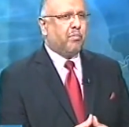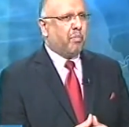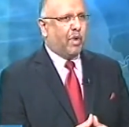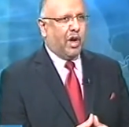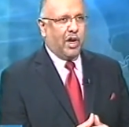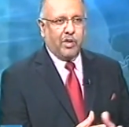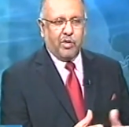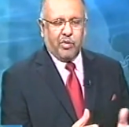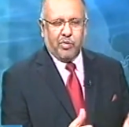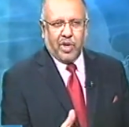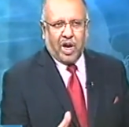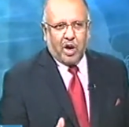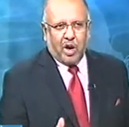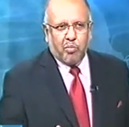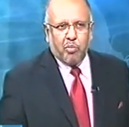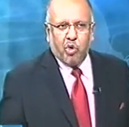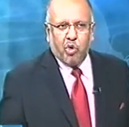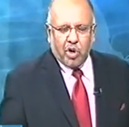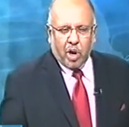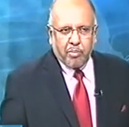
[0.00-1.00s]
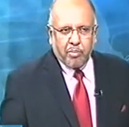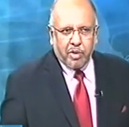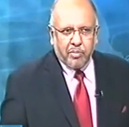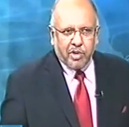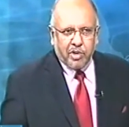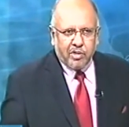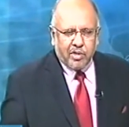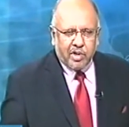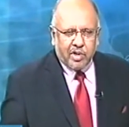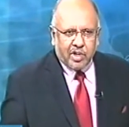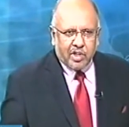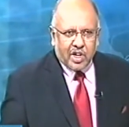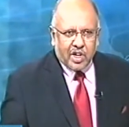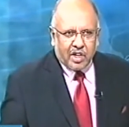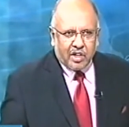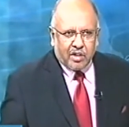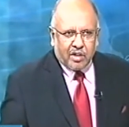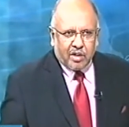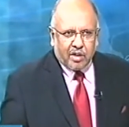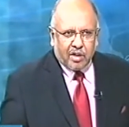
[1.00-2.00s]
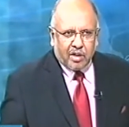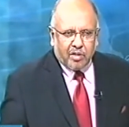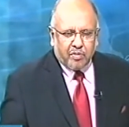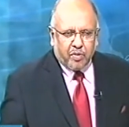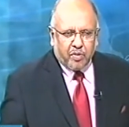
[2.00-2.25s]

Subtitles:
are you now more optimistic that